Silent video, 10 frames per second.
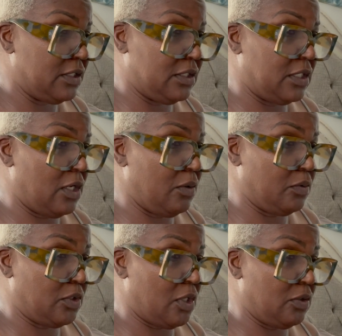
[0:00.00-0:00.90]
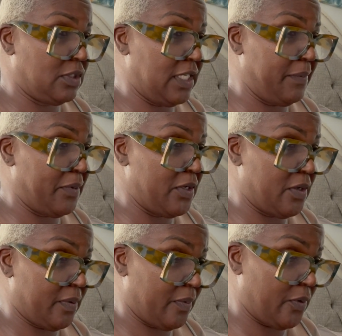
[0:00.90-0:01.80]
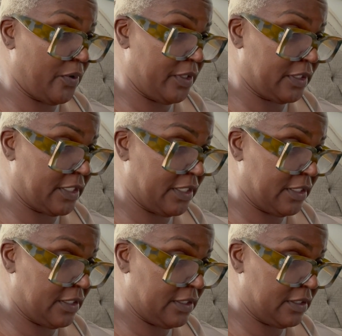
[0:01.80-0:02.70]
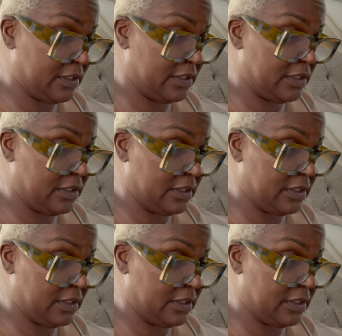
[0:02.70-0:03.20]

don't sleep on your rewards, because